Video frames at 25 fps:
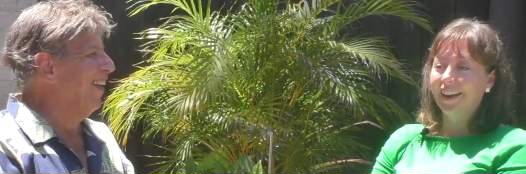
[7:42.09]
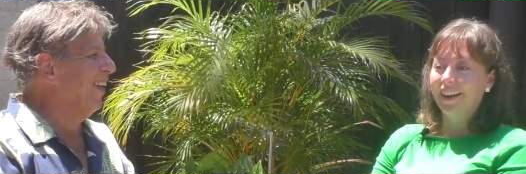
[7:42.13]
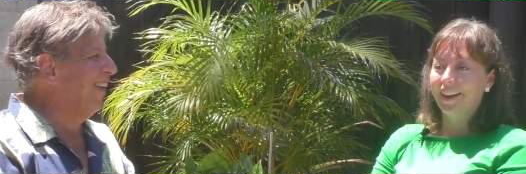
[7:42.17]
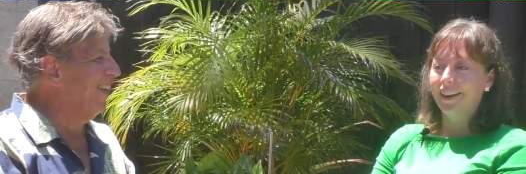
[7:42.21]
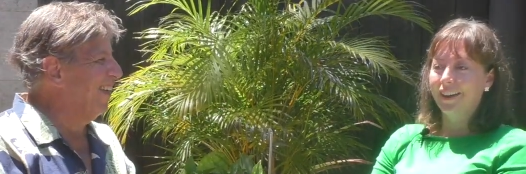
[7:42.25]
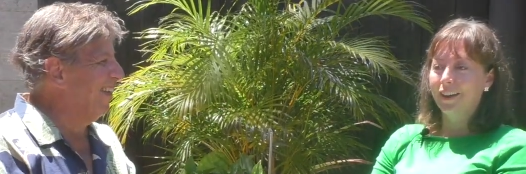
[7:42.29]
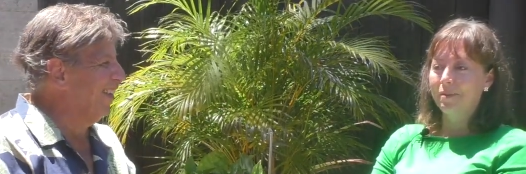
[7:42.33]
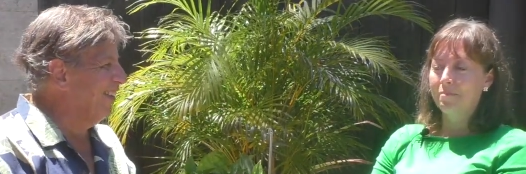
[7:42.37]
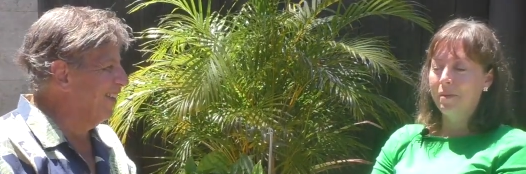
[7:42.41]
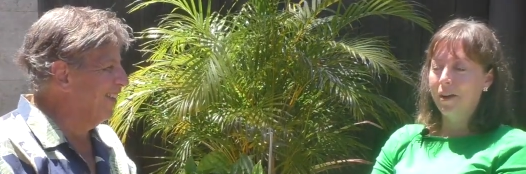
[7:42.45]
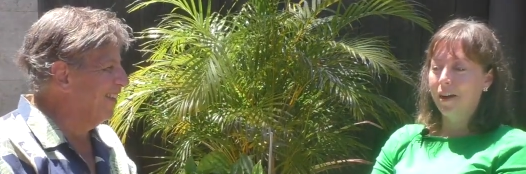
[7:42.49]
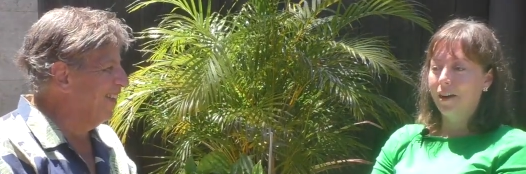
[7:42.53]

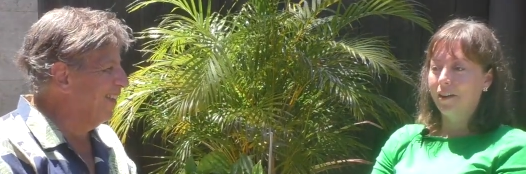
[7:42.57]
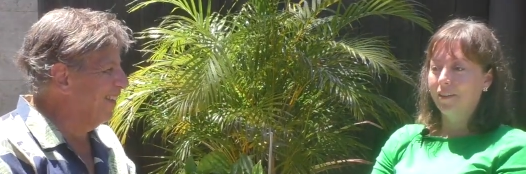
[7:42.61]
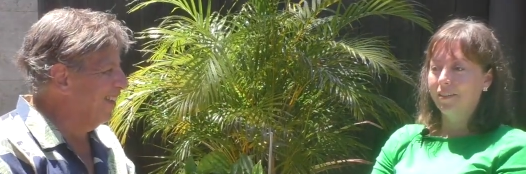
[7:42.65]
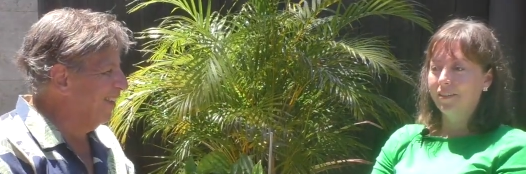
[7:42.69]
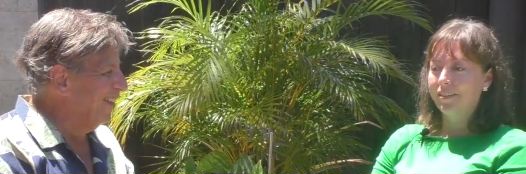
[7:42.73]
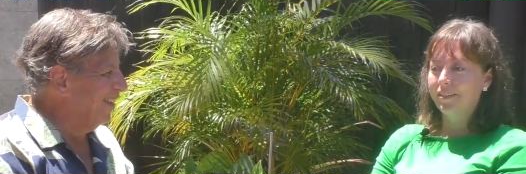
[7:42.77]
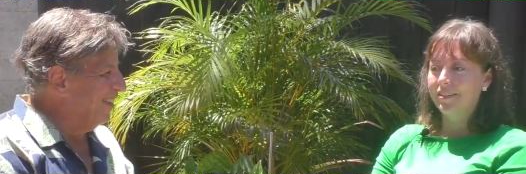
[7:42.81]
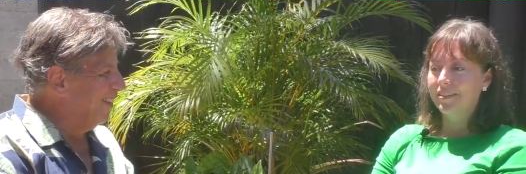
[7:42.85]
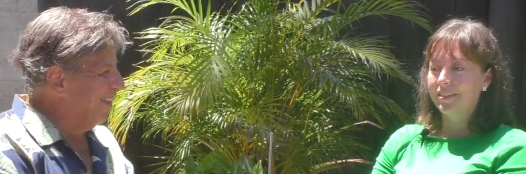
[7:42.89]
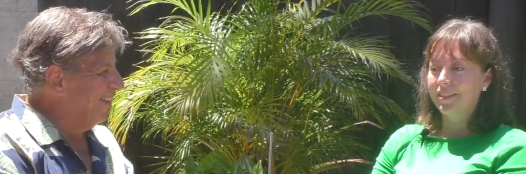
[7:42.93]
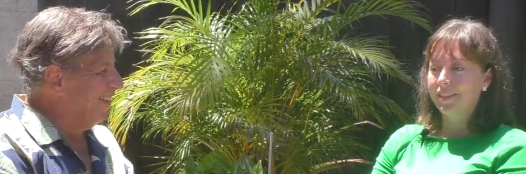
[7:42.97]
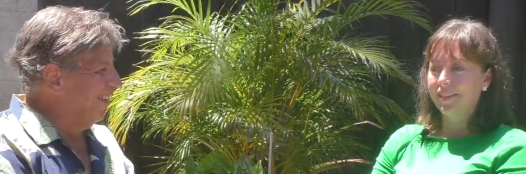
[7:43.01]
Speaker 1: And
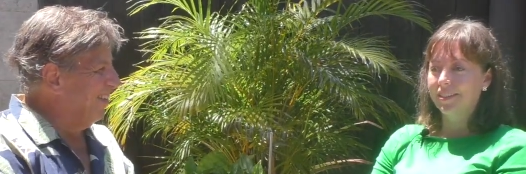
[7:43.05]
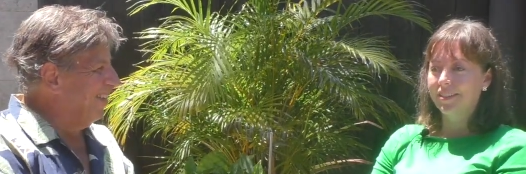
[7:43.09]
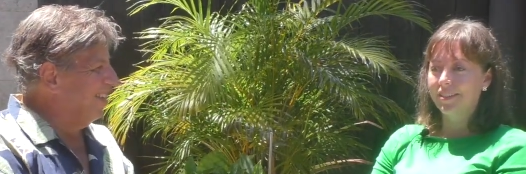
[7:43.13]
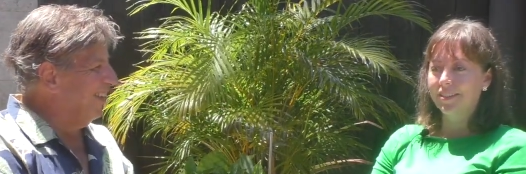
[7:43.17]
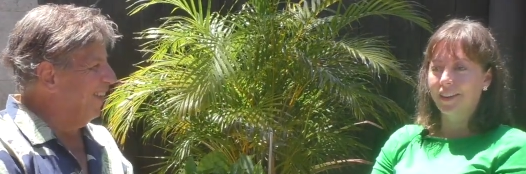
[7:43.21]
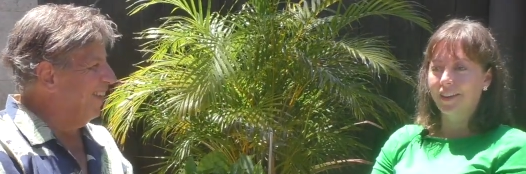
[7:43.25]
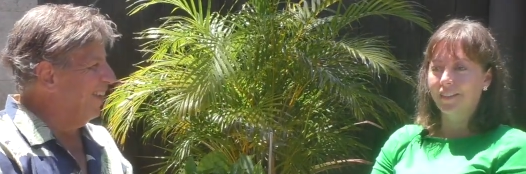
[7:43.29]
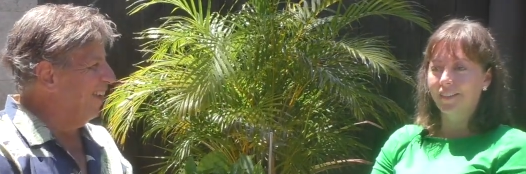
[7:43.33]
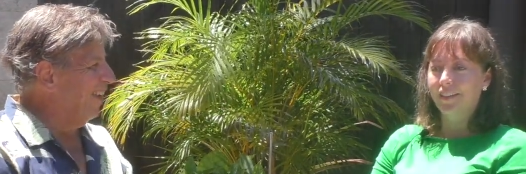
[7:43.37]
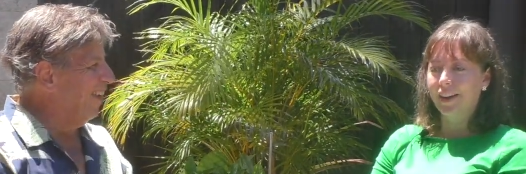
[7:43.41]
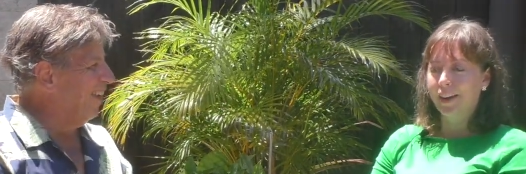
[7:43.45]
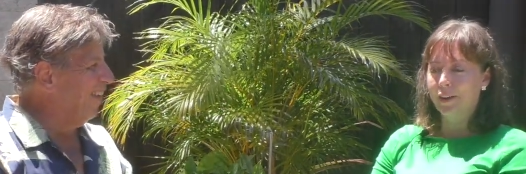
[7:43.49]
about
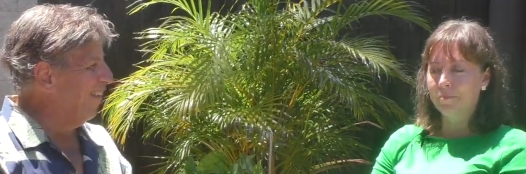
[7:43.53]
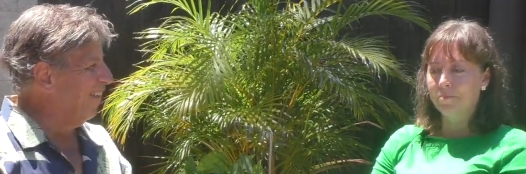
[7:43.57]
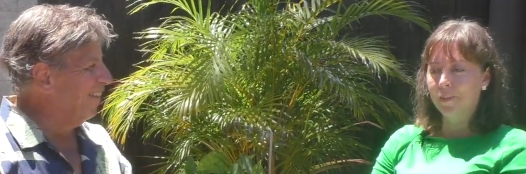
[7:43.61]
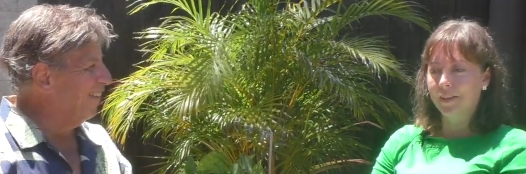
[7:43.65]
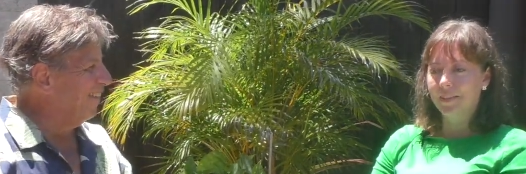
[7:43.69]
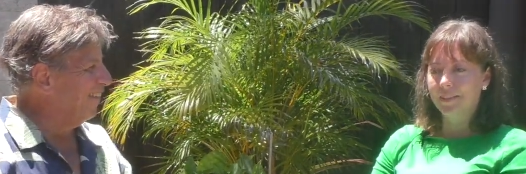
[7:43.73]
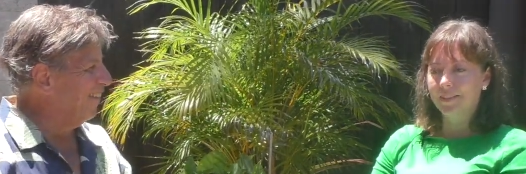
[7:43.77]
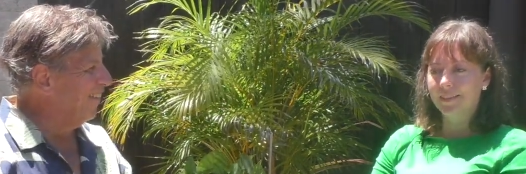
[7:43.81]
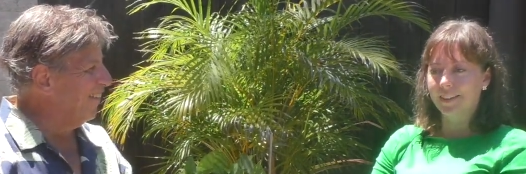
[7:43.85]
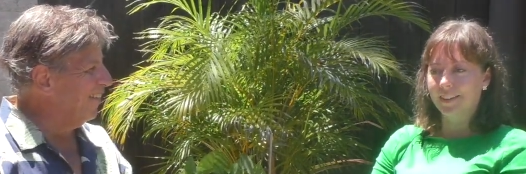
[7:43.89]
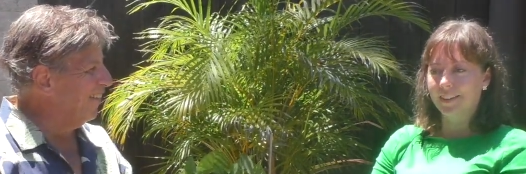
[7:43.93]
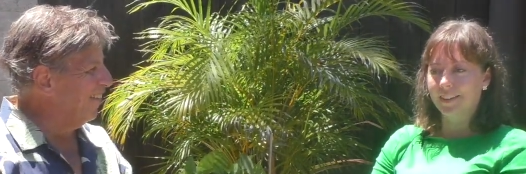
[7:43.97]
six, seven,
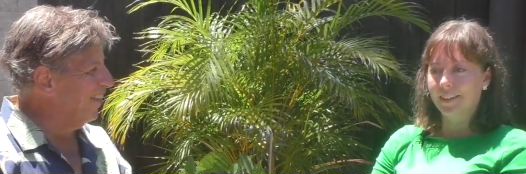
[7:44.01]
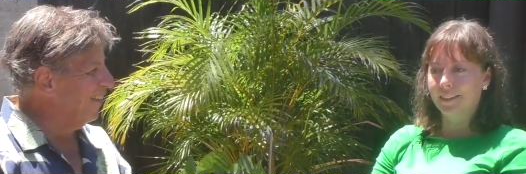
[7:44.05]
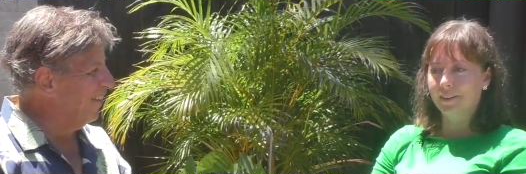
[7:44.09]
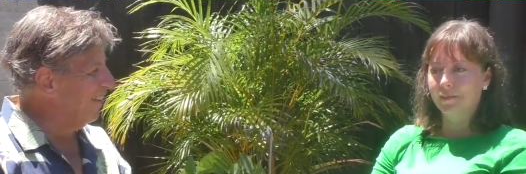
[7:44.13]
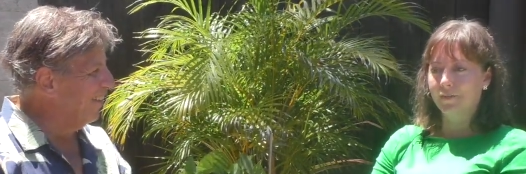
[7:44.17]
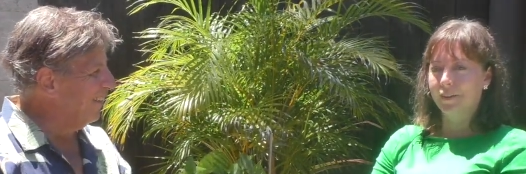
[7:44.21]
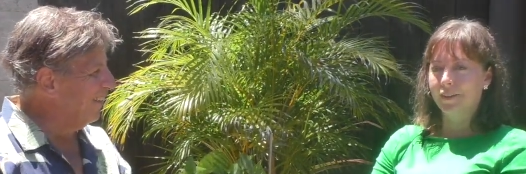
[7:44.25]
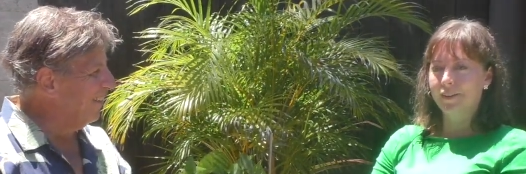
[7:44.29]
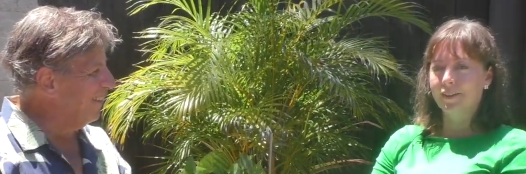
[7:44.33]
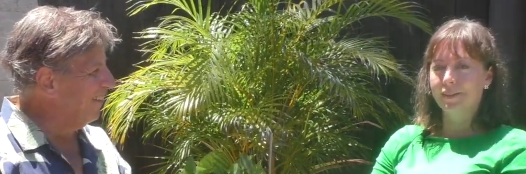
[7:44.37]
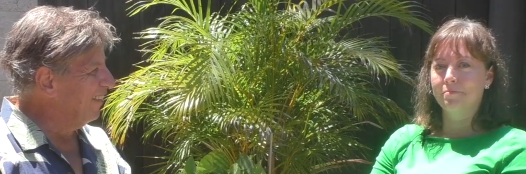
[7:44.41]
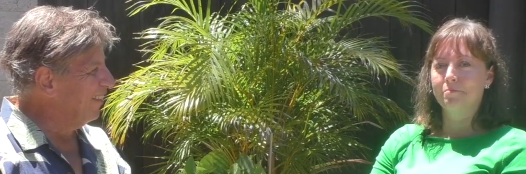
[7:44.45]
eight months
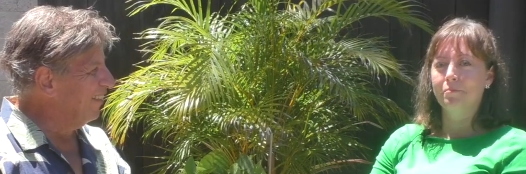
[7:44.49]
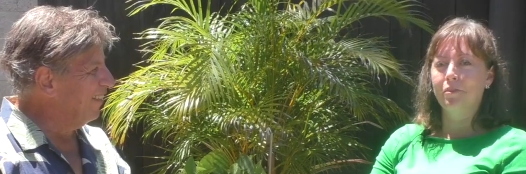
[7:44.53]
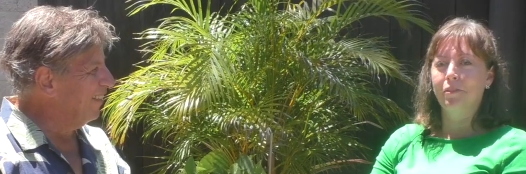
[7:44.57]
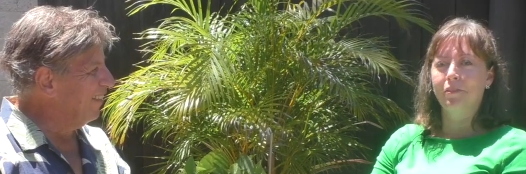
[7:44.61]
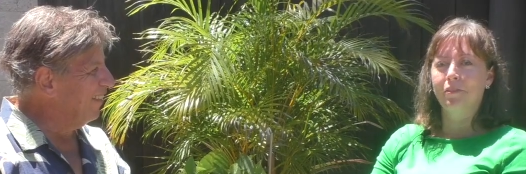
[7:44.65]
in, it wasn't